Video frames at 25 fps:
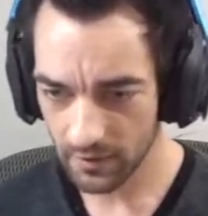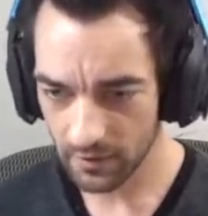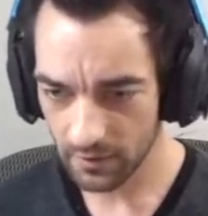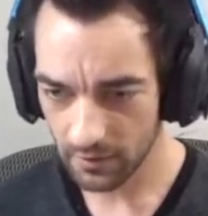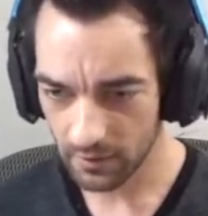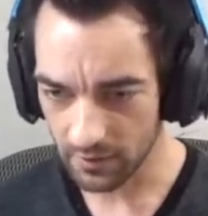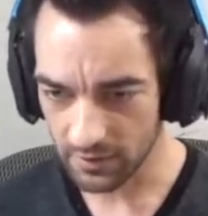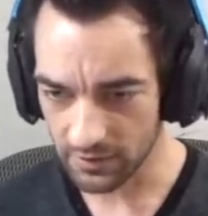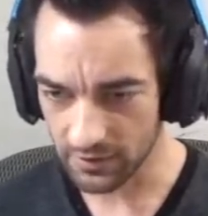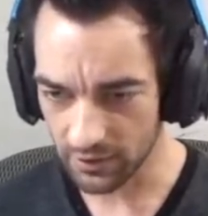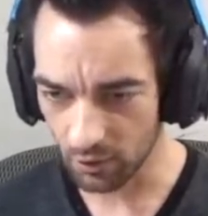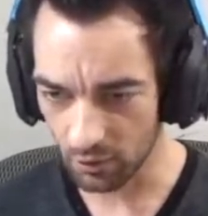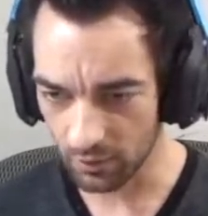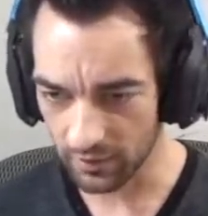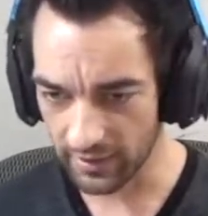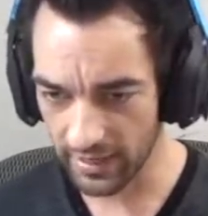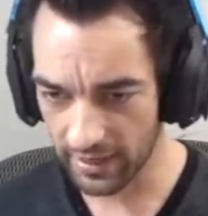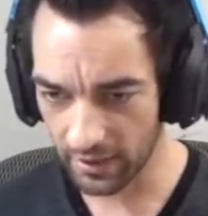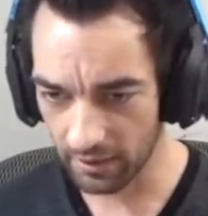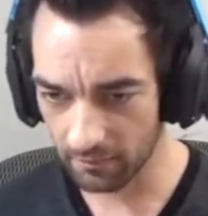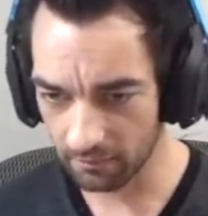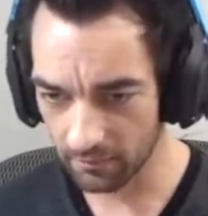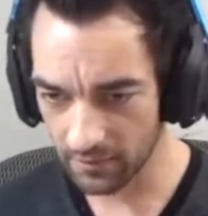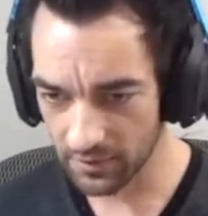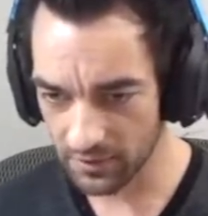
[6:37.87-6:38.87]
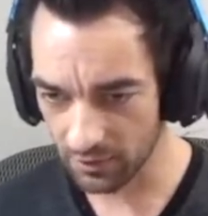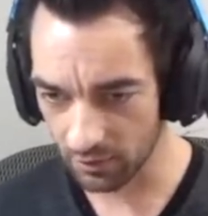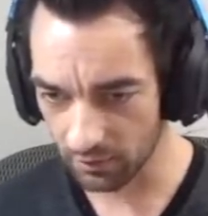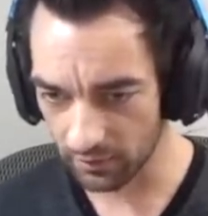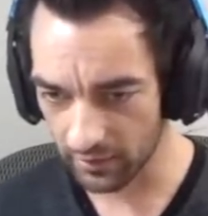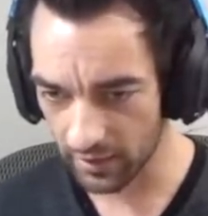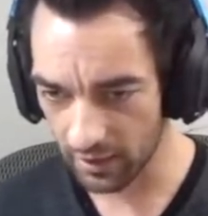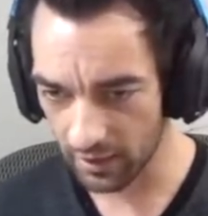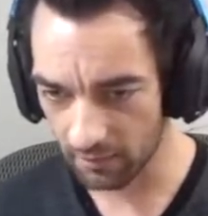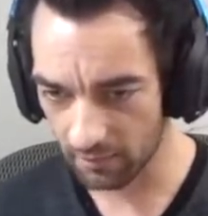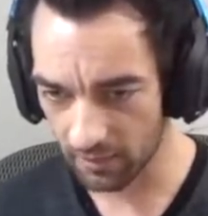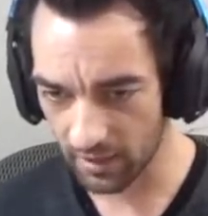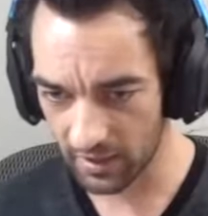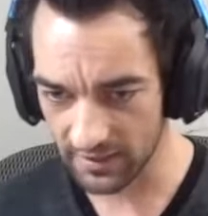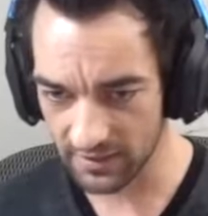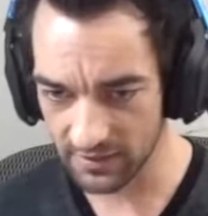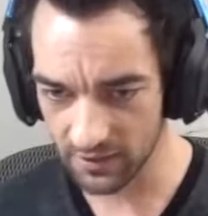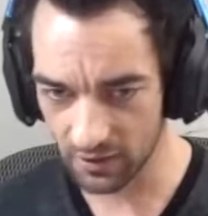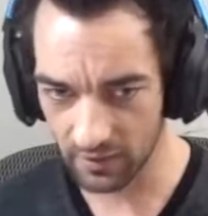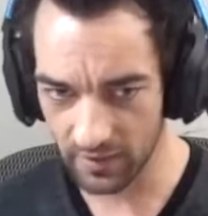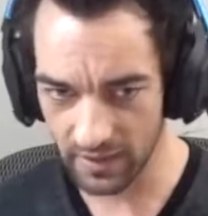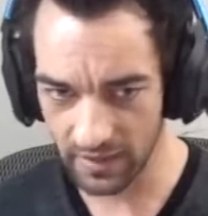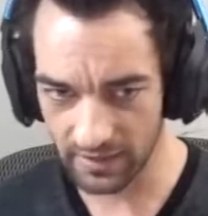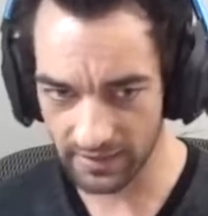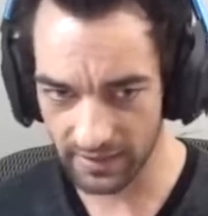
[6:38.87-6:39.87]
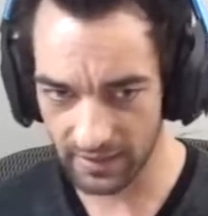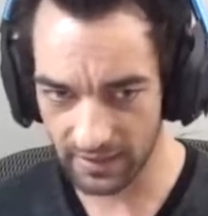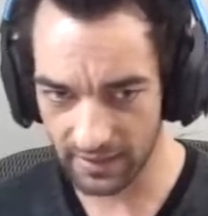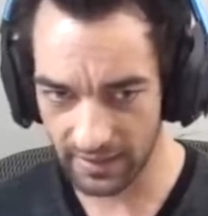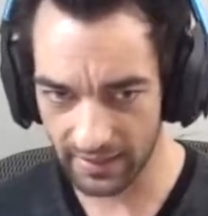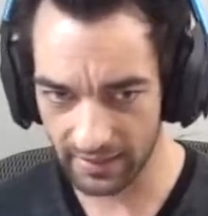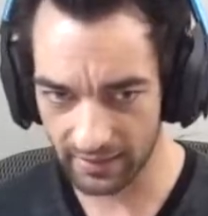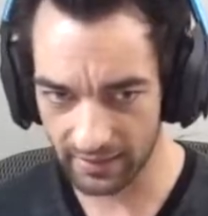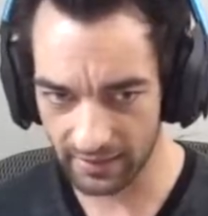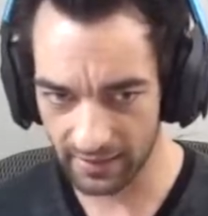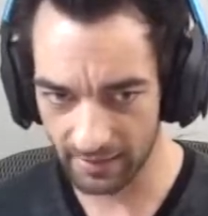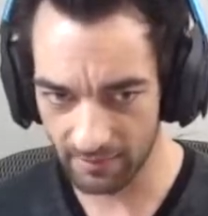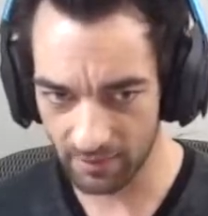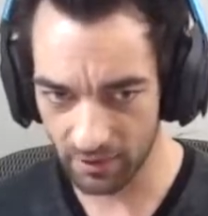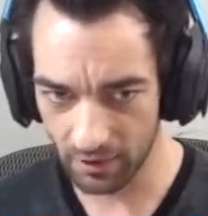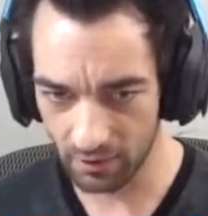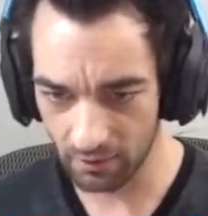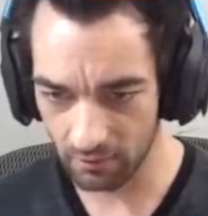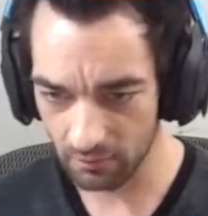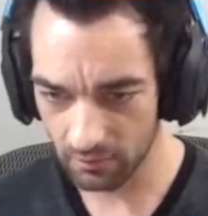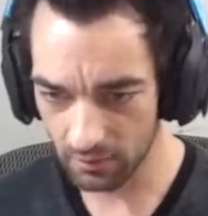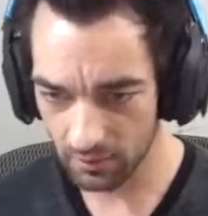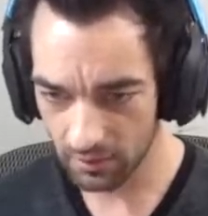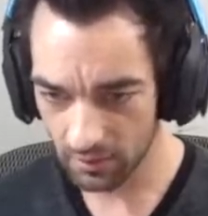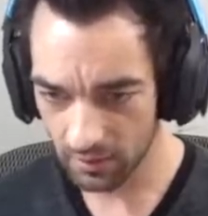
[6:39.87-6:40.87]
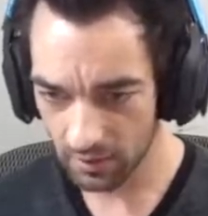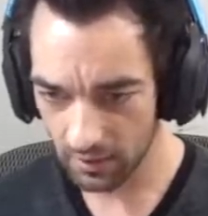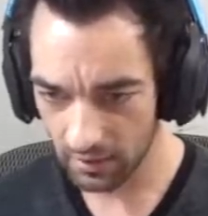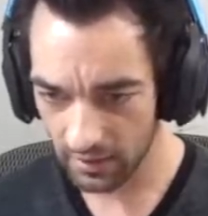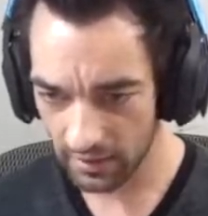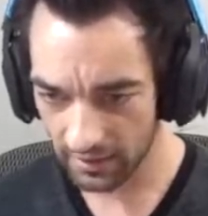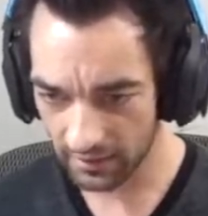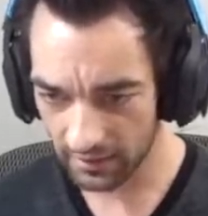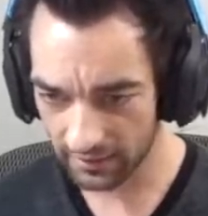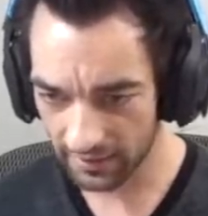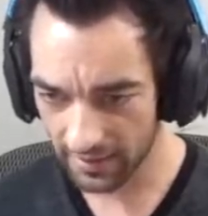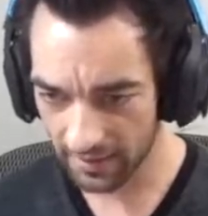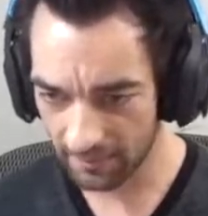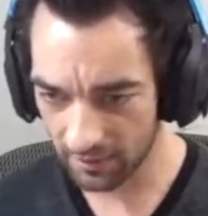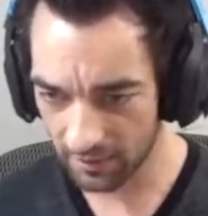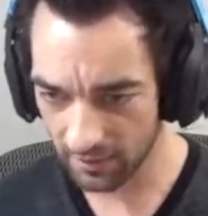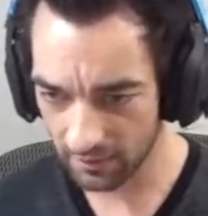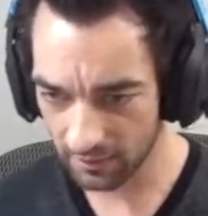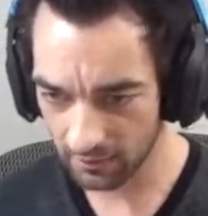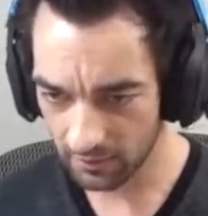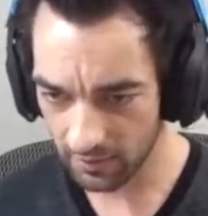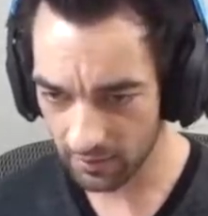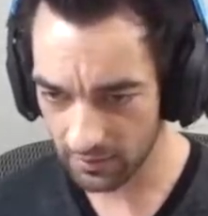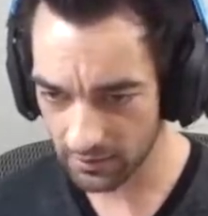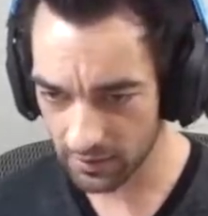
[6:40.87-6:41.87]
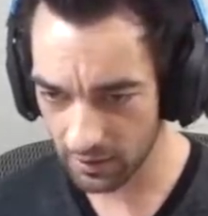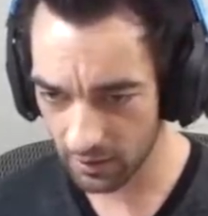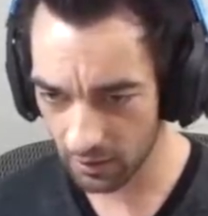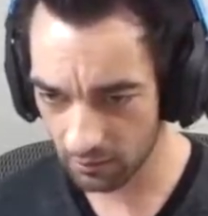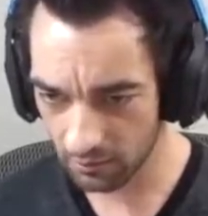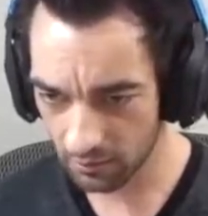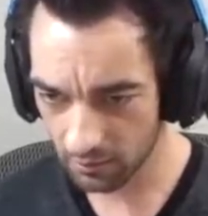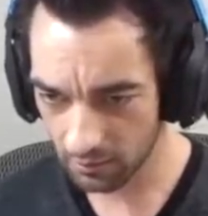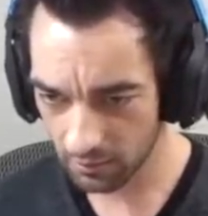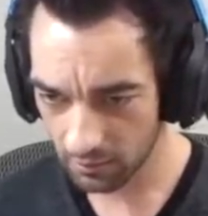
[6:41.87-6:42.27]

Let's go get him. Let's go get him. I saw that guy. He ain't going to get me, though. Ain't going to get me. Let's go.